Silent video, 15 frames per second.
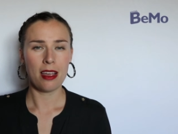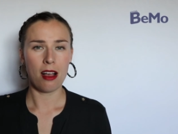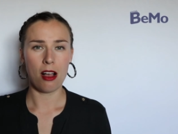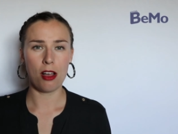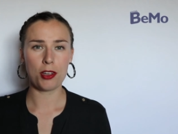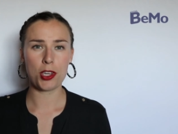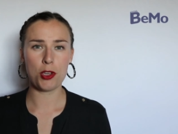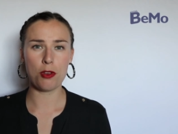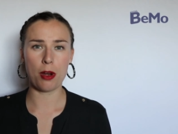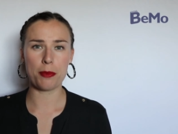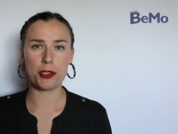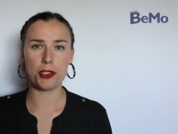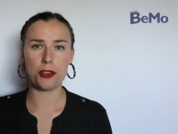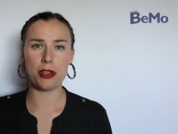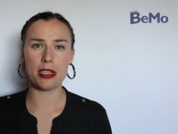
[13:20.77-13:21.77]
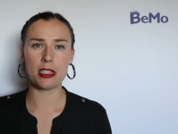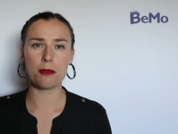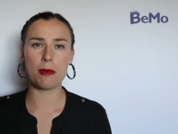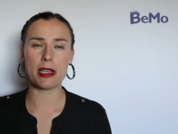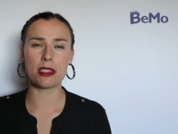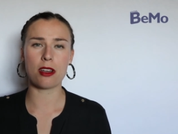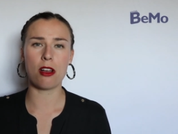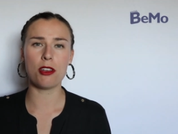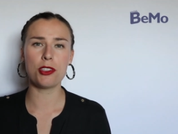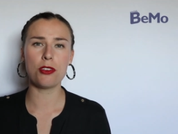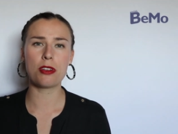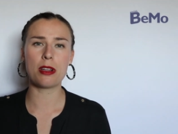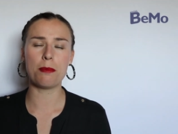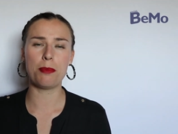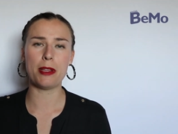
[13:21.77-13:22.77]
All QuARMS students must
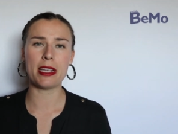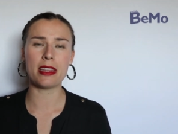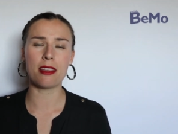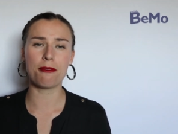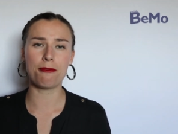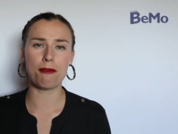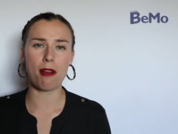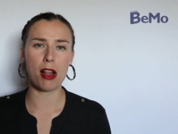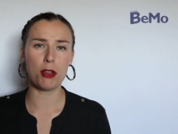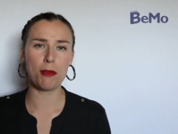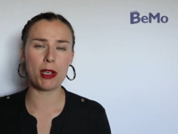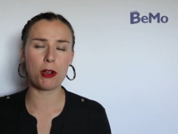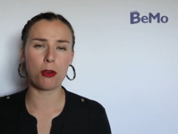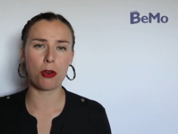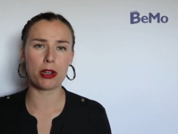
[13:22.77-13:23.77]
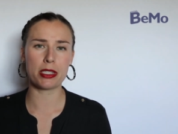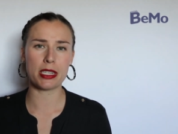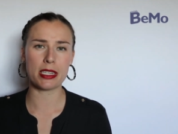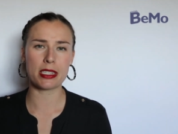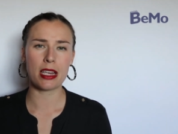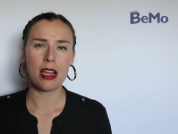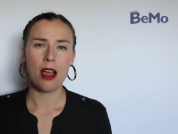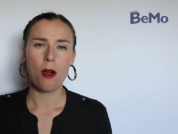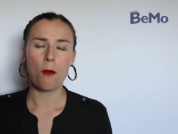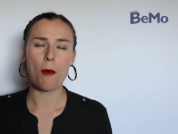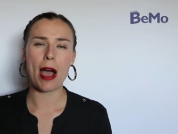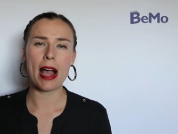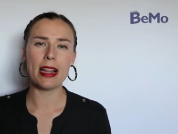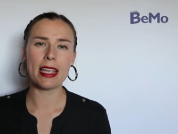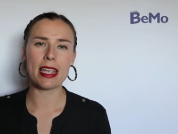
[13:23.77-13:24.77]
also complete the following courses
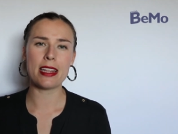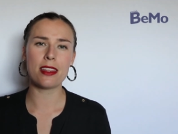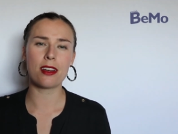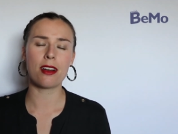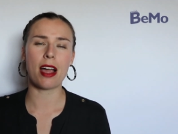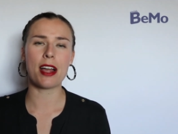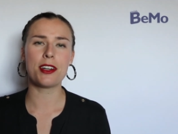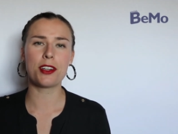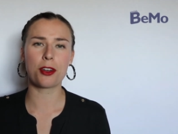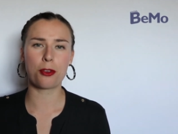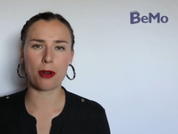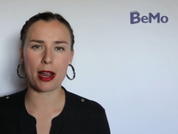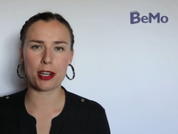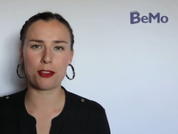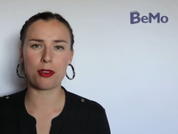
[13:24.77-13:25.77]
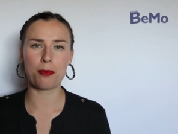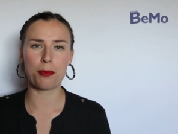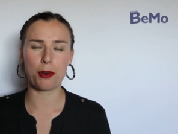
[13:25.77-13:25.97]
while in their undergraduate